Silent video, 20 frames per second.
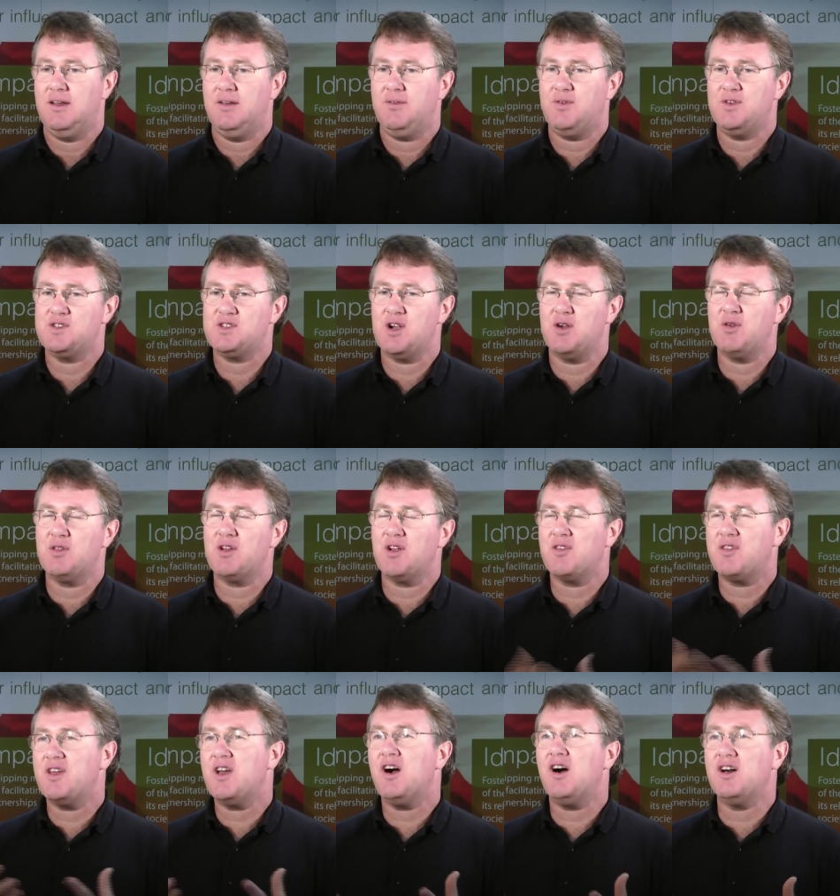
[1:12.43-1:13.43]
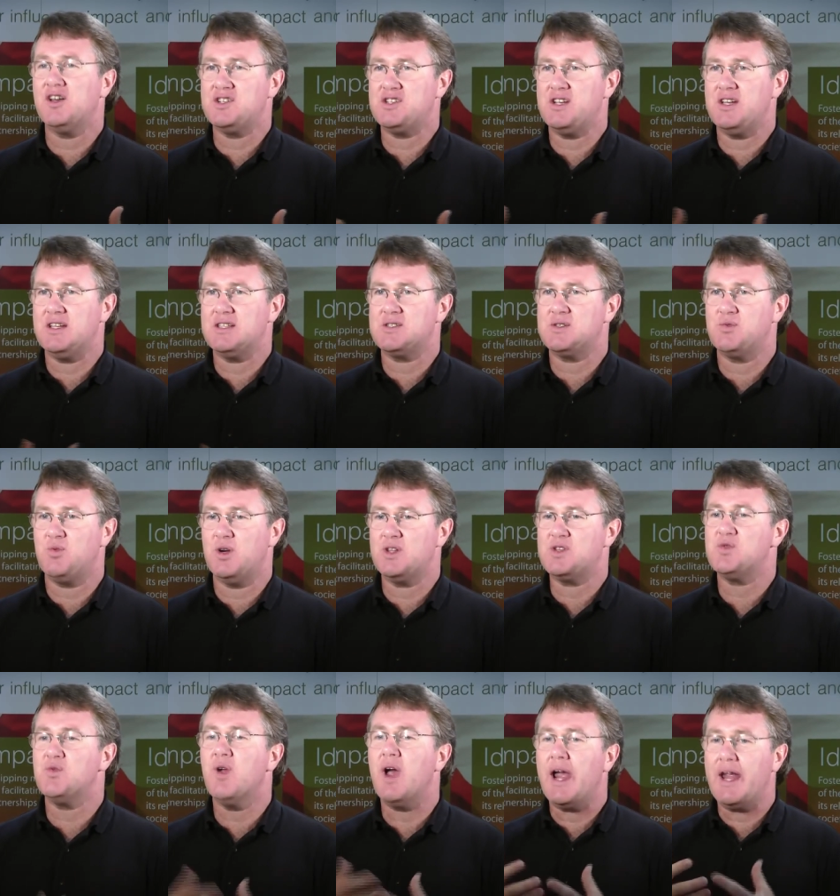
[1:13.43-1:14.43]
If we start with our theology, it's
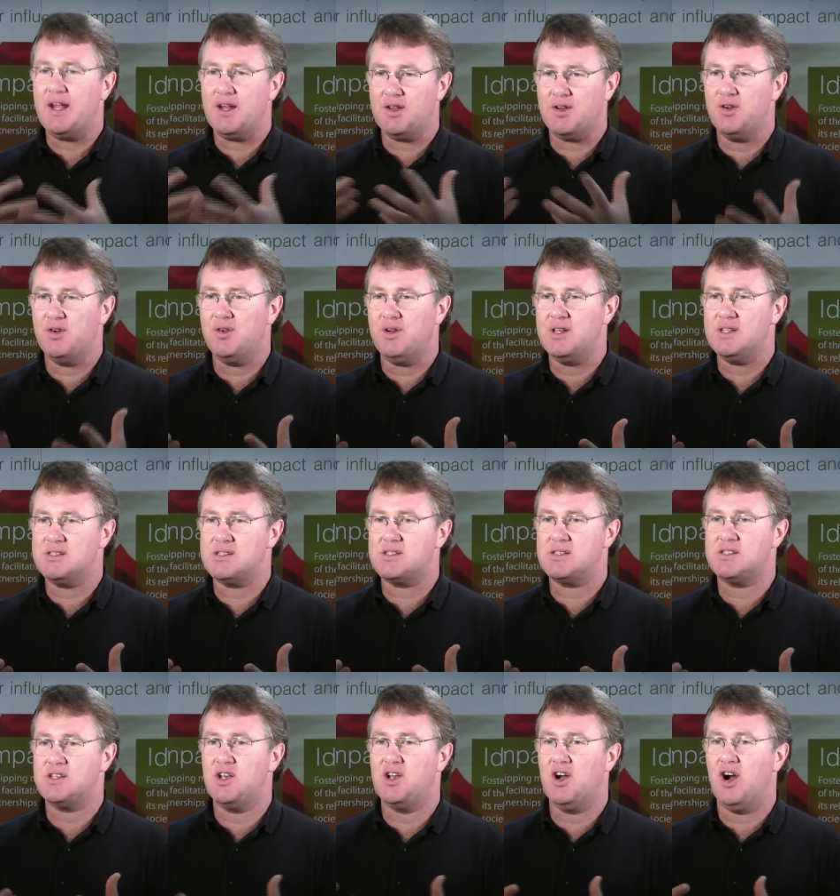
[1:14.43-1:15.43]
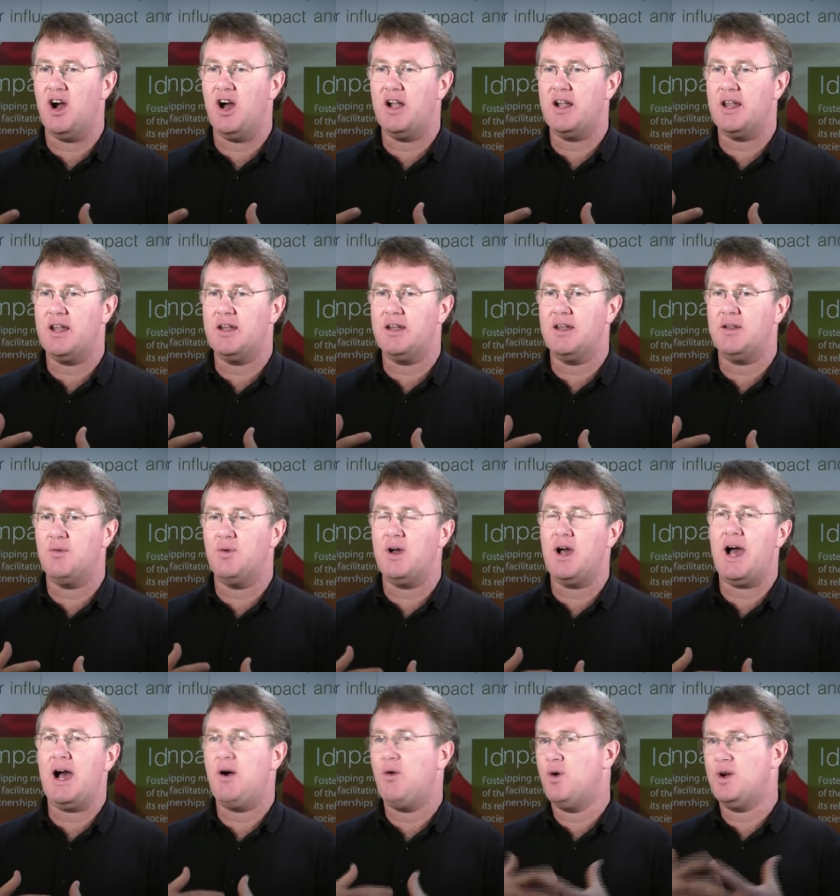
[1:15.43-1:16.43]
what's right, who is God, and
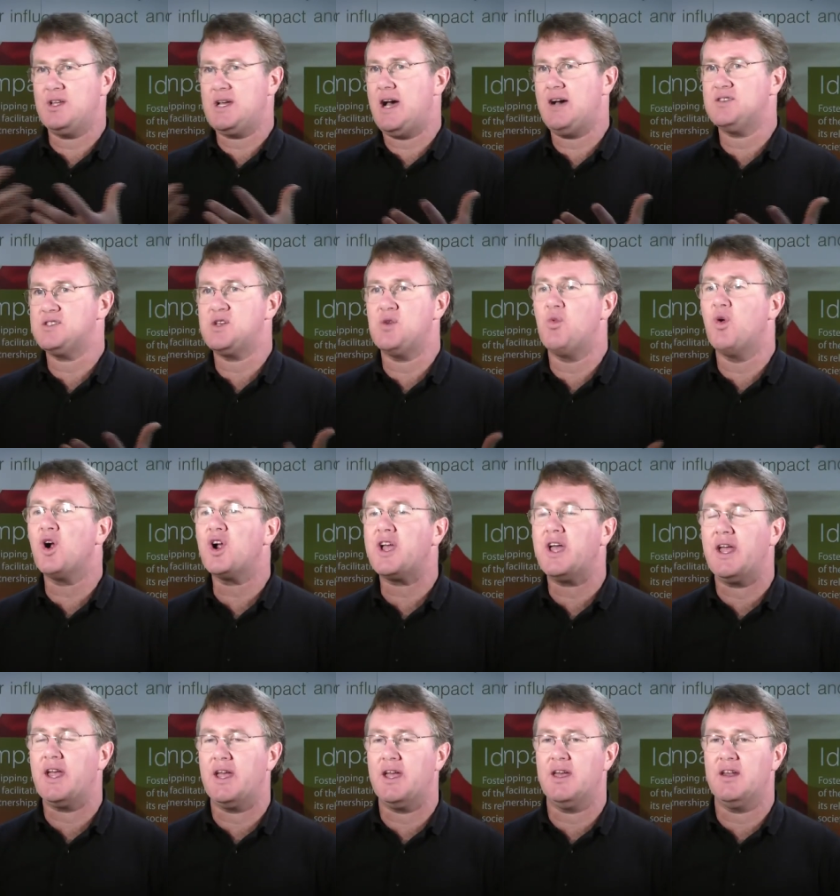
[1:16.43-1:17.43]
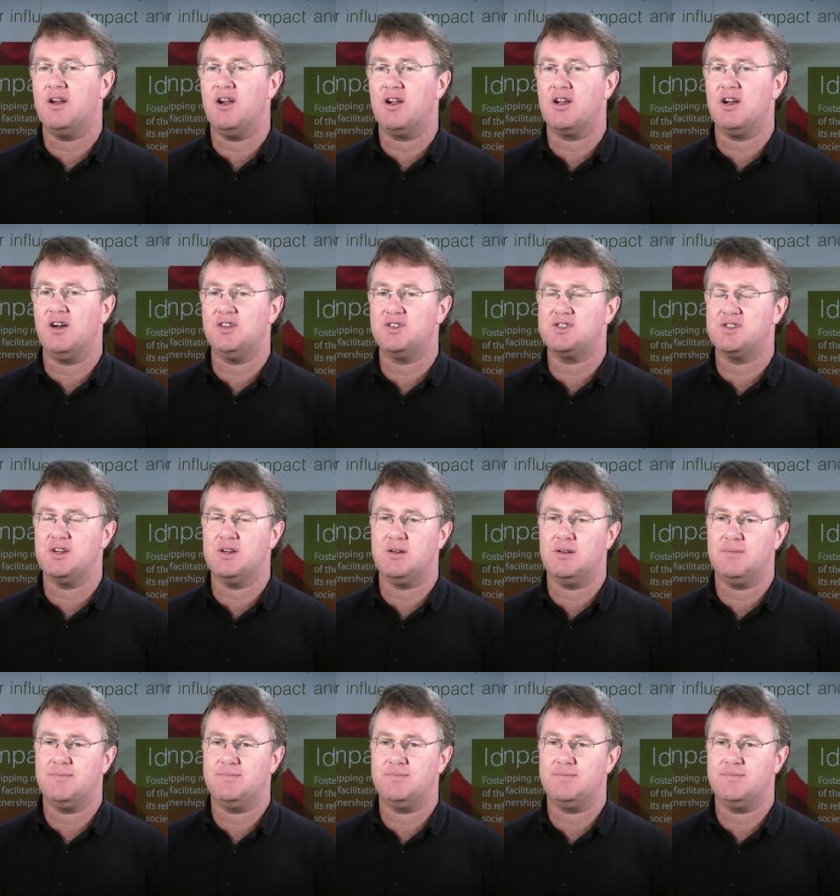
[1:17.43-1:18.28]
how's he working in our culture?